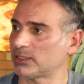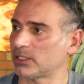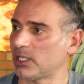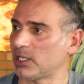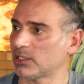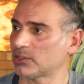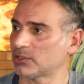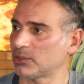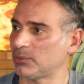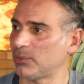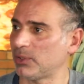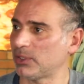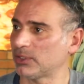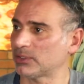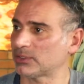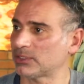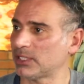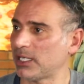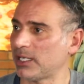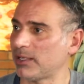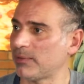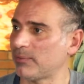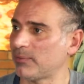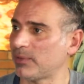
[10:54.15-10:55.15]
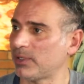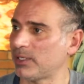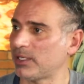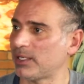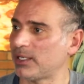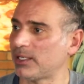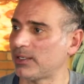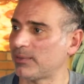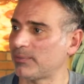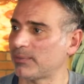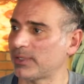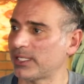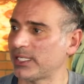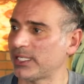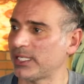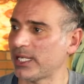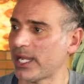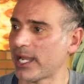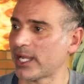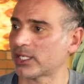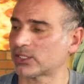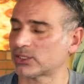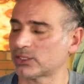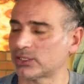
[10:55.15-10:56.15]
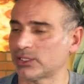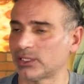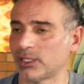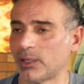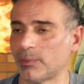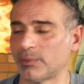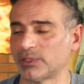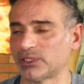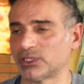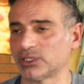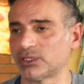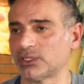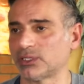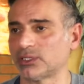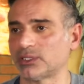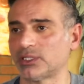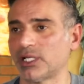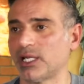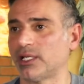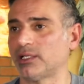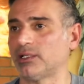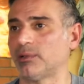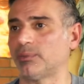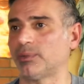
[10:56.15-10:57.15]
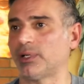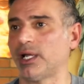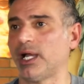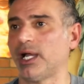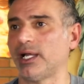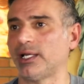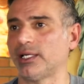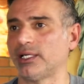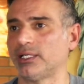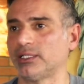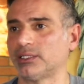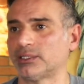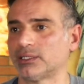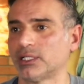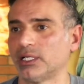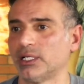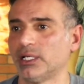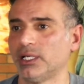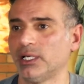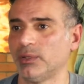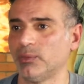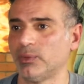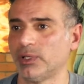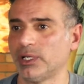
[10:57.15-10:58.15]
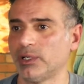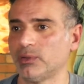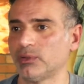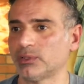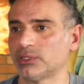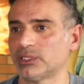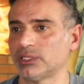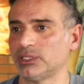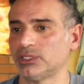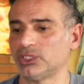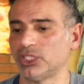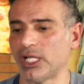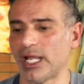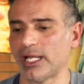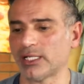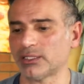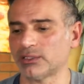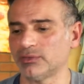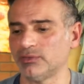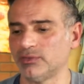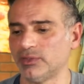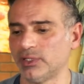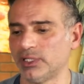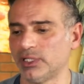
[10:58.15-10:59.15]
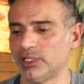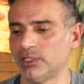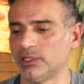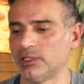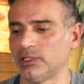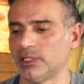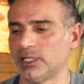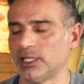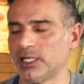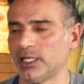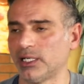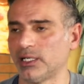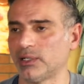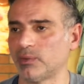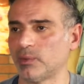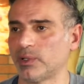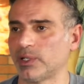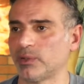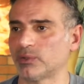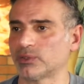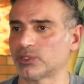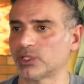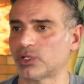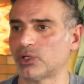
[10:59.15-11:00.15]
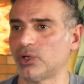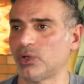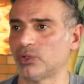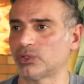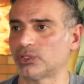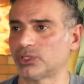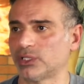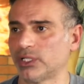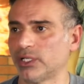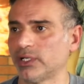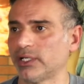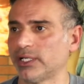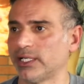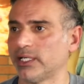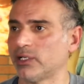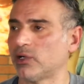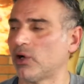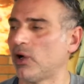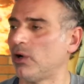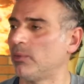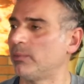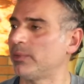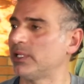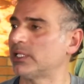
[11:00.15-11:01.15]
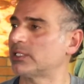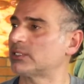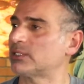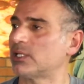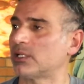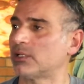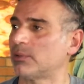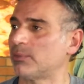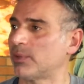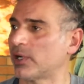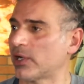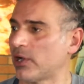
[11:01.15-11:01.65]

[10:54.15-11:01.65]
talk to him all the time. He actually, just a stand-up guy. When he was in Jacksonville, when he was a coach there, he called me to send him a